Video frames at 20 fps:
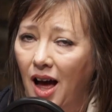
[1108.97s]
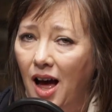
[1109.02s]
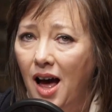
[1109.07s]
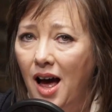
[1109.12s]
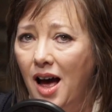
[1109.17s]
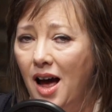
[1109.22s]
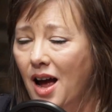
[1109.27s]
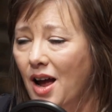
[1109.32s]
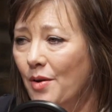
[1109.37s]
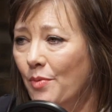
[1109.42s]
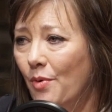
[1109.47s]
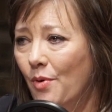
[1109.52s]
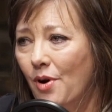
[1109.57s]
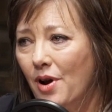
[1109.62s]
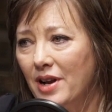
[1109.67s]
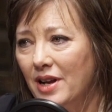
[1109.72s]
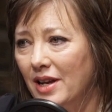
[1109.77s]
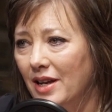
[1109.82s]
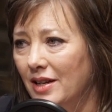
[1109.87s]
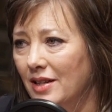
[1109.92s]
I
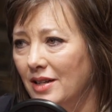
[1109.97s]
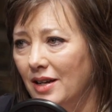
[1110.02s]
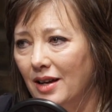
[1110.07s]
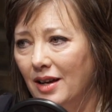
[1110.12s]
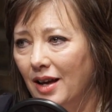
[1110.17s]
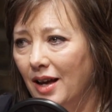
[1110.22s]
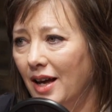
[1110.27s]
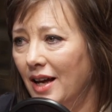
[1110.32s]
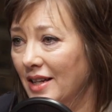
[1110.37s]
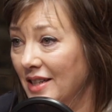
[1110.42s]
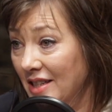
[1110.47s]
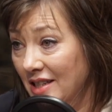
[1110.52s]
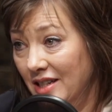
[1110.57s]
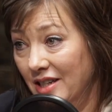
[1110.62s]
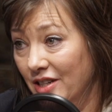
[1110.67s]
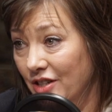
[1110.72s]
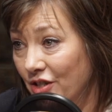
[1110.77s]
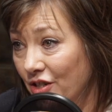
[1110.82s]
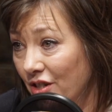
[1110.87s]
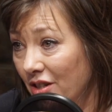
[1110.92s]
wanted
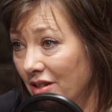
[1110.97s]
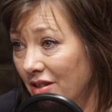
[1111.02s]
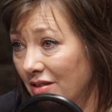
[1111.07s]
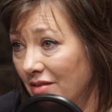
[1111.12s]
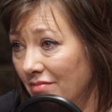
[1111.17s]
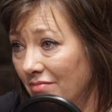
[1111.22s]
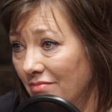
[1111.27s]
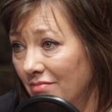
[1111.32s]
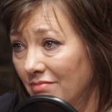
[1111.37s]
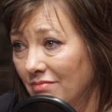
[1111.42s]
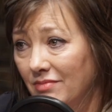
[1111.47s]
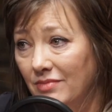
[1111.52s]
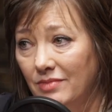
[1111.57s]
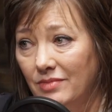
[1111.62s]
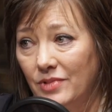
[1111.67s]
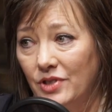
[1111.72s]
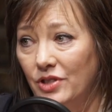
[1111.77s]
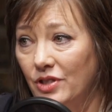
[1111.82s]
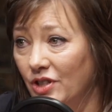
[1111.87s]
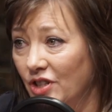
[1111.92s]
attention,
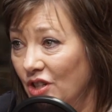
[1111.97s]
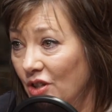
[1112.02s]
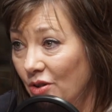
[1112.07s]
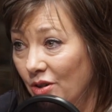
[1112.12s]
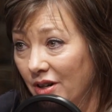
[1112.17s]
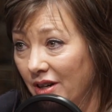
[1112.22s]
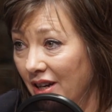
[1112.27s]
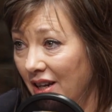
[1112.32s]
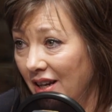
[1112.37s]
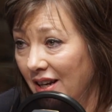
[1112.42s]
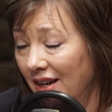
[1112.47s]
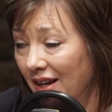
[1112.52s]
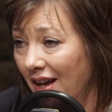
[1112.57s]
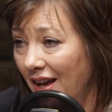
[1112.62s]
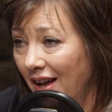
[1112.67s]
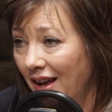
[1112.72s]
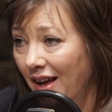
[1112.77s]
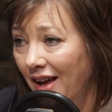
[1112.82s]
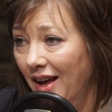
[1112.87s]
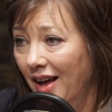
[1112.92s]
security.
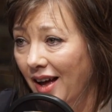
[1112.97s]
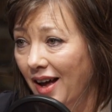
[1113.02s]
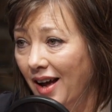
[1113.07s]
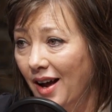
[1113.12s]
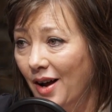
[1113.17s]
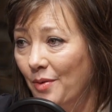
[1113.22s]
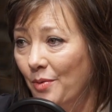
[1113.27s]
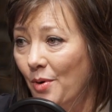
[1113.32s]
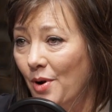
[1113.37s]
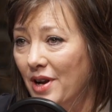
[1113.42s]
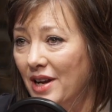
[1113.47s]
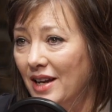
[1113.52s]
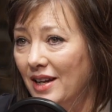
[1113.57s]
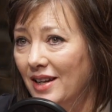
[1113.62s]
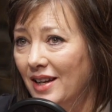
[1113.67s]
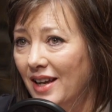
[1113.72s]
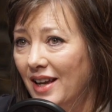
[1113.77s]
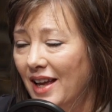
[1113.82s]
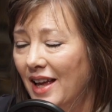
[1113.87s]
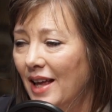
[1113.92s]
I wanted,
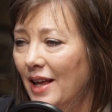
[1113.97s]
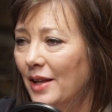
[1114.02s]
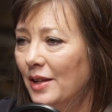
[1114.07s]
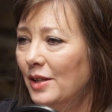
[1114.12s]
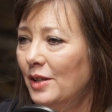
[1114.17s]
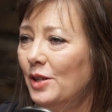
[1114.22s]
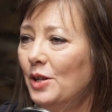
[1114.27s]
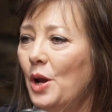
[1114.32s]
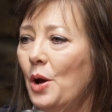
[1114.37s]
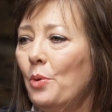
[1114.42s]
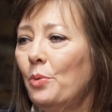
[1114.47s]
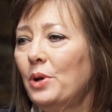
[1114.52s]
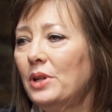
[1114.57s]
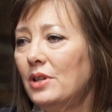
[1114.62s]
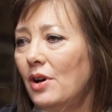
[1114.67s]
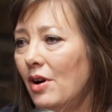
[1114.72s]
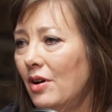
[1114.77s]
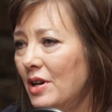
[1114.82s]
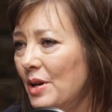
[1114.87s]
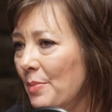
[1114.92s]
we
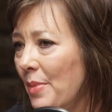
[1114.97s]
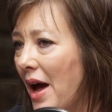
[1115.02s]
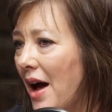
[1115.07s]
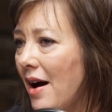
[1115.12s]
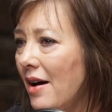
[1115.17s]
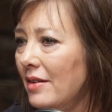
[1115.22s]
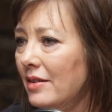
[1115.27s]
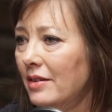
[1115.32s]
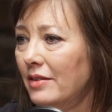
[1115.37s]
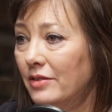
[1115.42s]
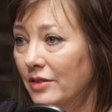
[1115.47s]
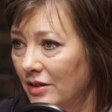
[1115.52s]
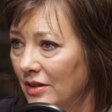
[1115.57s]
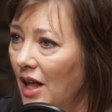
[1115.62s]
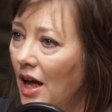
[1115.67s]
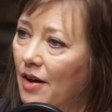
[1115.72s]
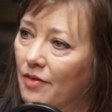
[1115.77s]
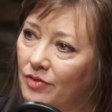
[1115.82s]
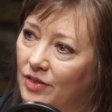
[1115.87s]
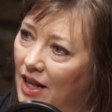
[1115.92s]
talk about the
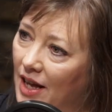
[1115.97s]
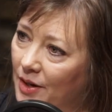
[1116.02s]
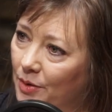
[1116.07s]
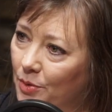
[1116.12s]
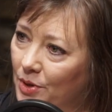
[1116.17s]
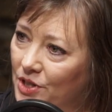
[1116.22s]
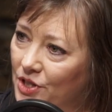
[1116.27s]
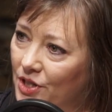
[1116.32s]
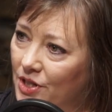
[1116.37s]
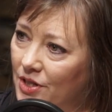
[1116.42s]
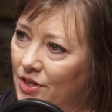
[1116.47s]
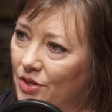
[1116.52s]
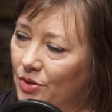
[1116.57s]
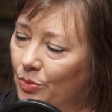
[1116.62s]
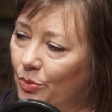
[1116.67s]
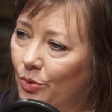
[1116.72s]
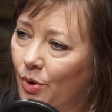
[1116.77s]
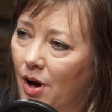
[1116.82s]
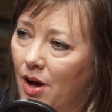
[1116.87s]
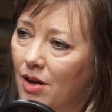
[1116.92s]
love languages.
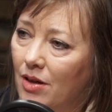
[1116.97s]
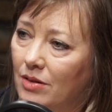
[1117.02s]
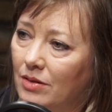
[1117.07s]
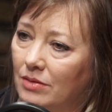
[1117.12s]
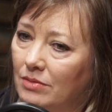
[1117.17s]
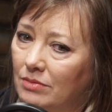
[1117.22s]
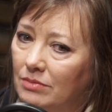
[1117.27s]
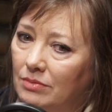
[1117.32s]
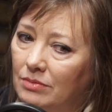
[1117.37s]
Well,